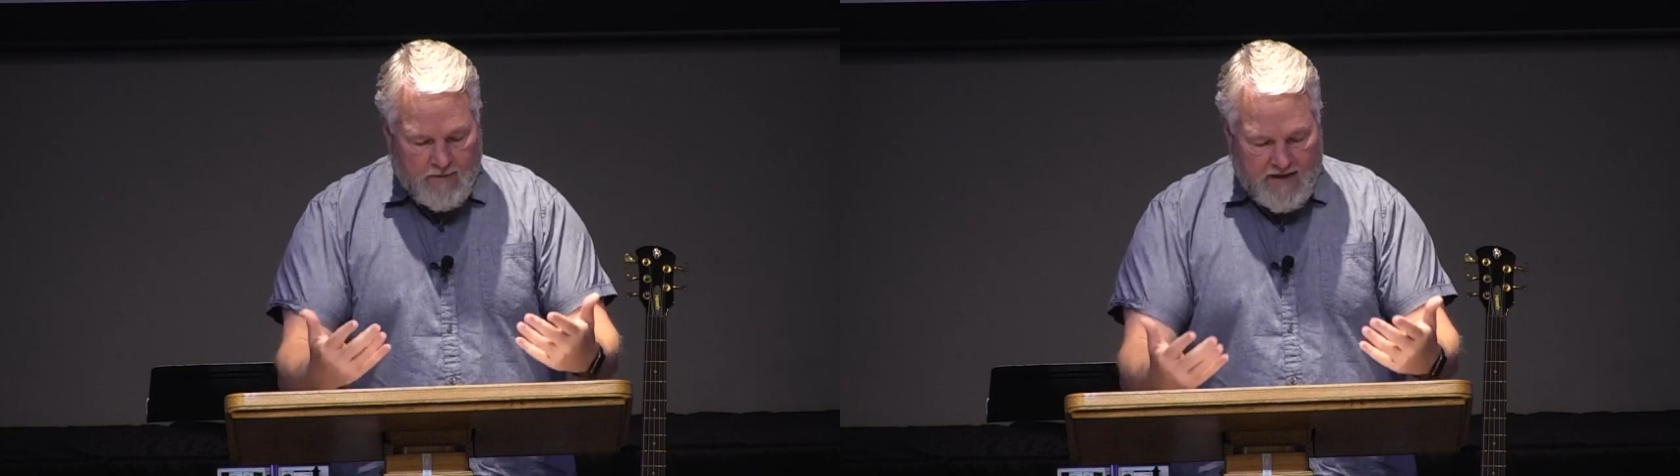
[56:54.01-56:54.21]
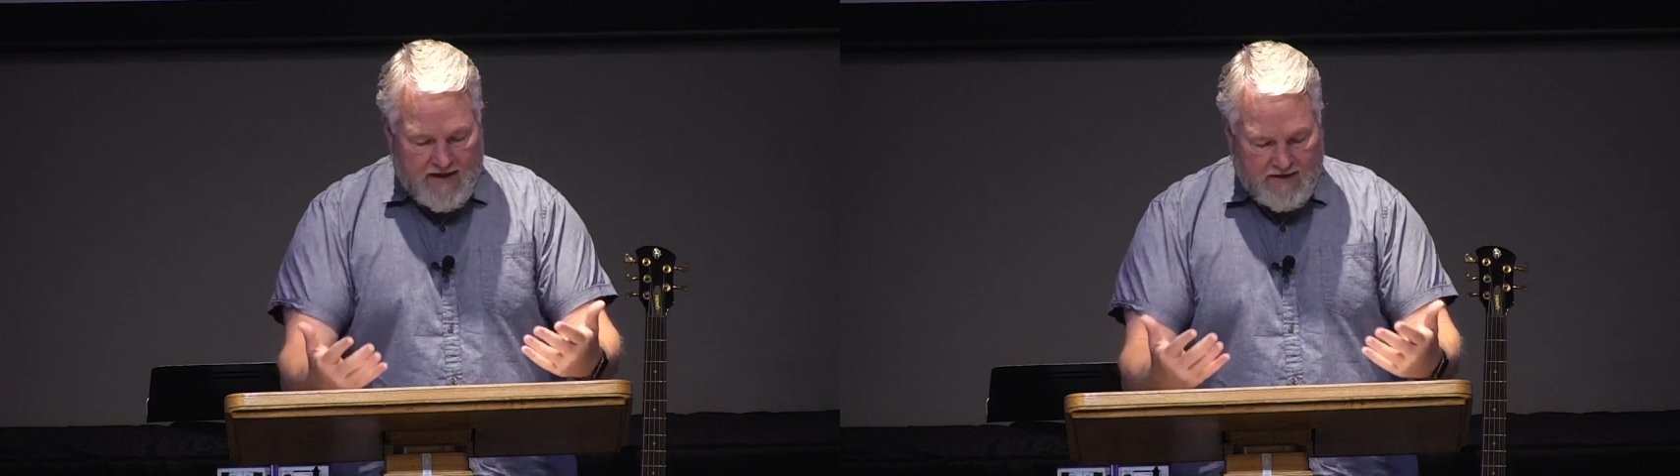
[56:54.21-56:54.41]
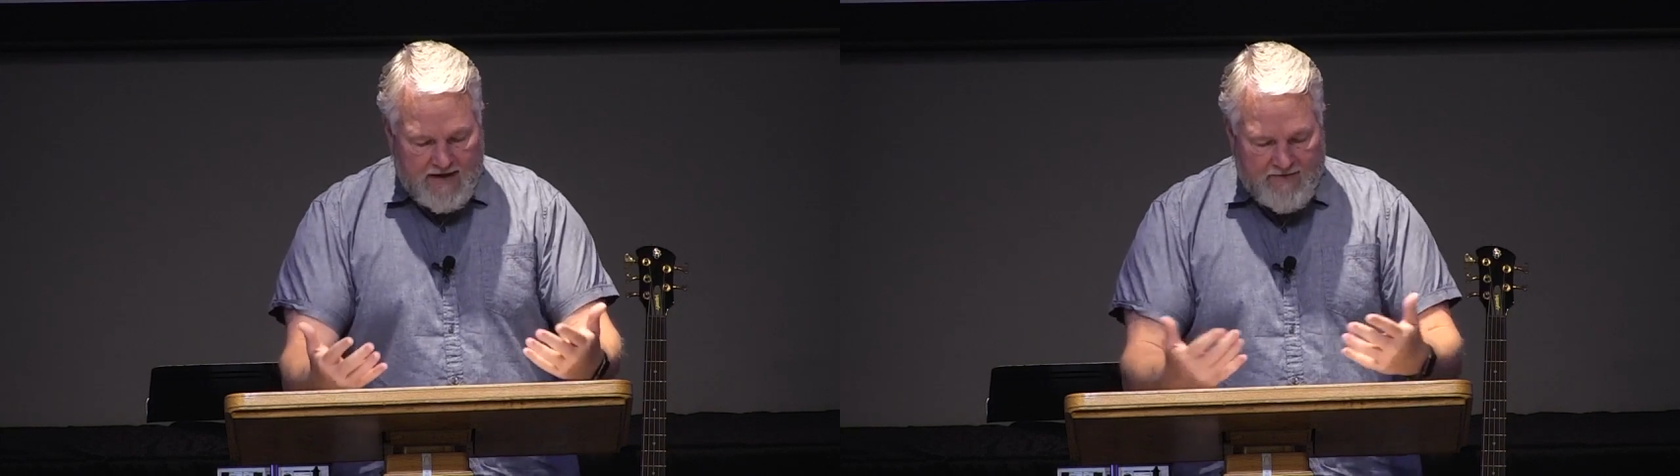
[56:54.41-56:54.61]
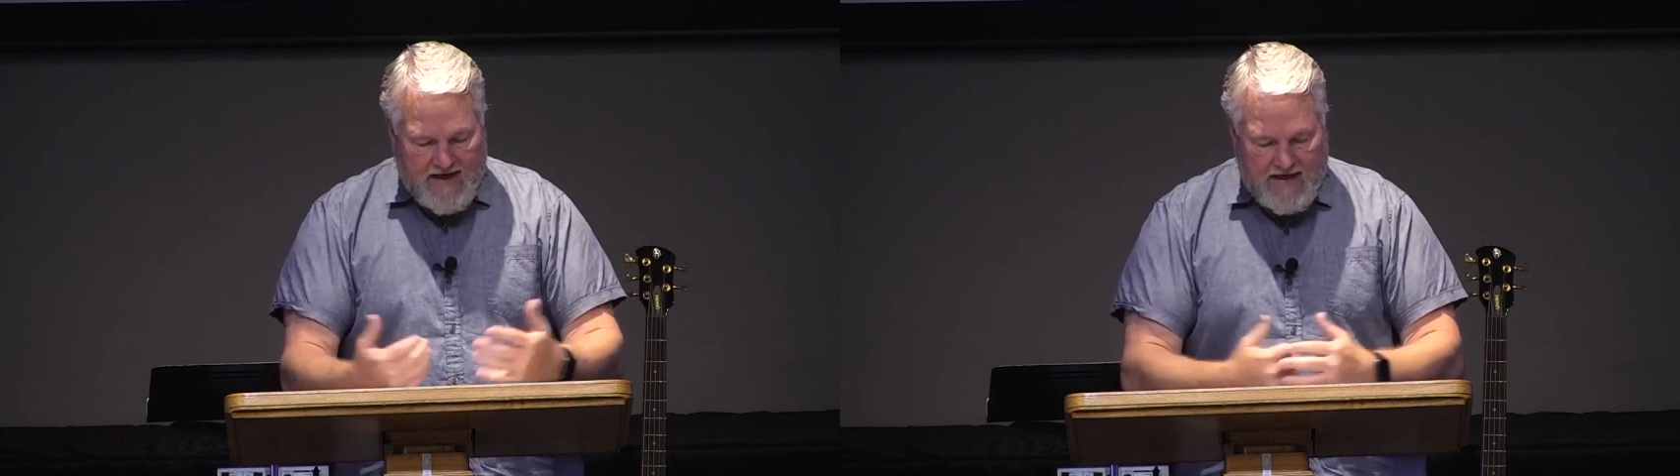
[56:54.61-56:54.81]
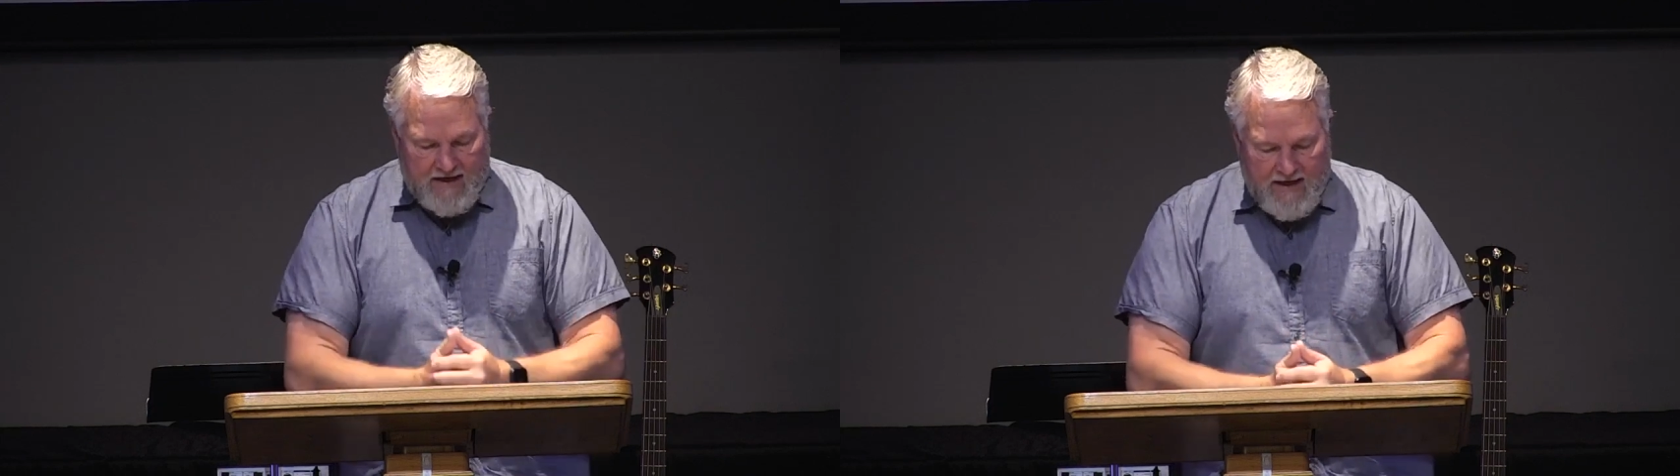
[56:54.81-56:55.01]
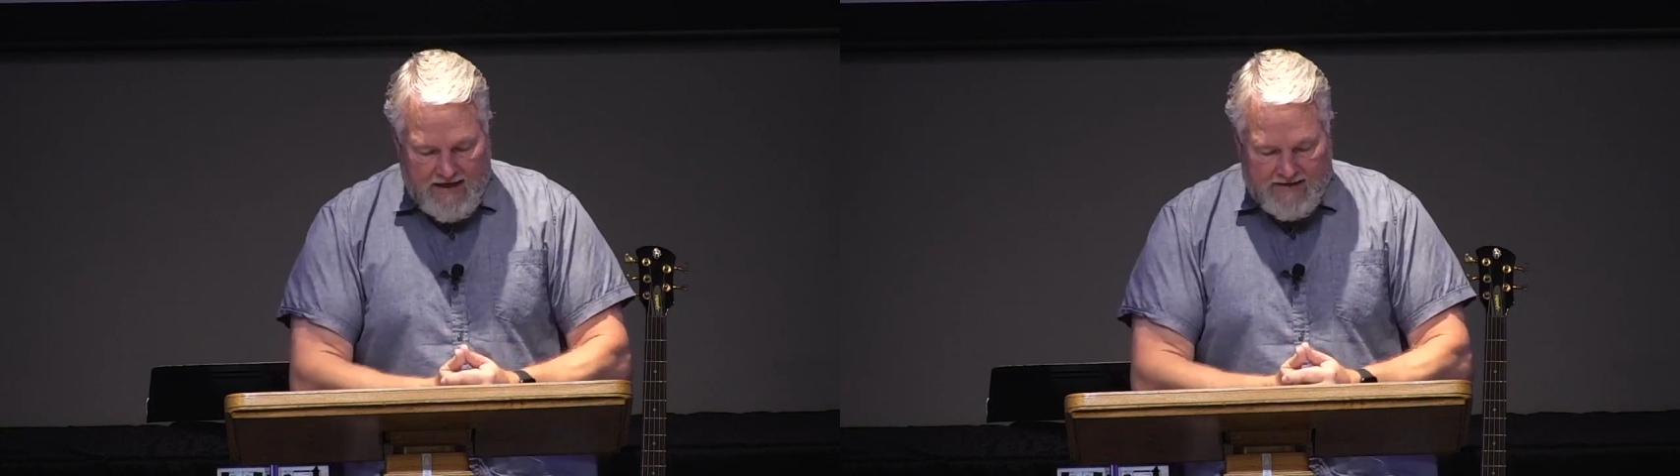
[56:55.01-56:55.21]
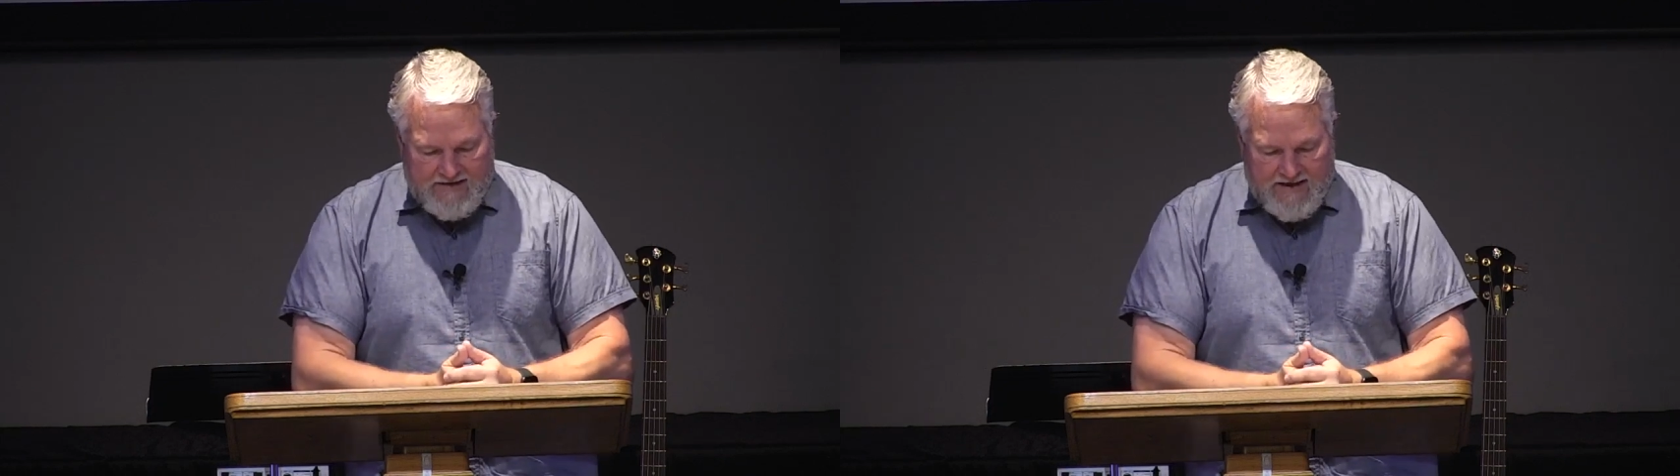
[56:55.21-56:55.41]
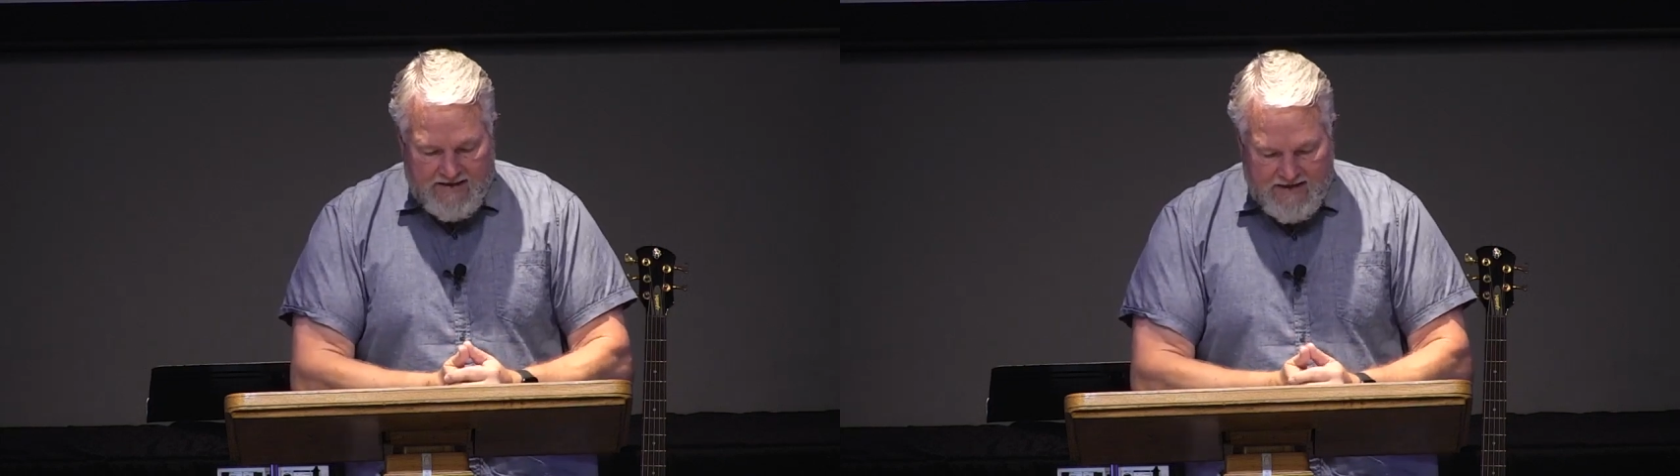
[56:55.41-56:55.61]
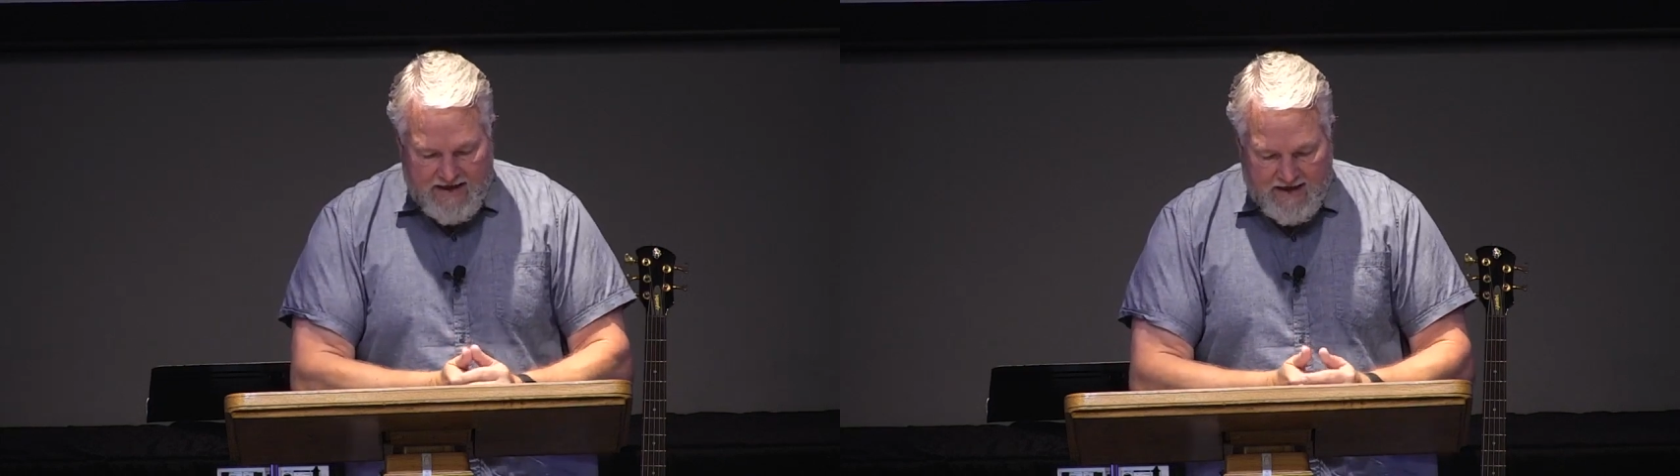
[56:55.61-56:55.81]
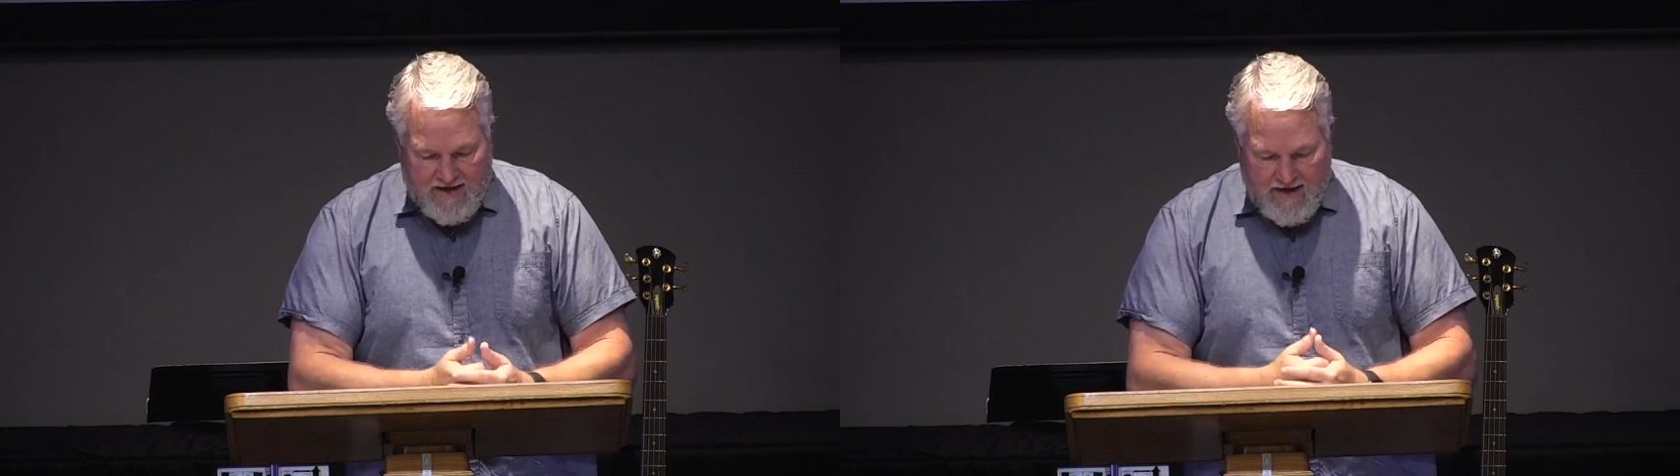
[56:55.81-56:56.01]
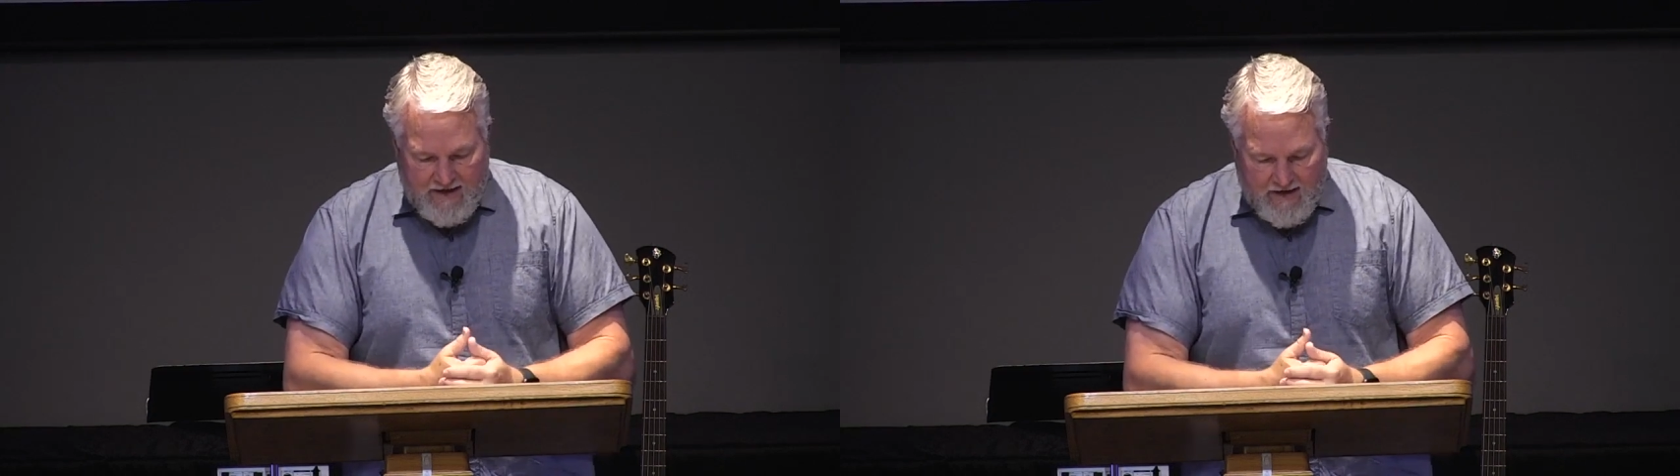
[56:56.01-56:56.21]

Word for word: But I love that. It, it says that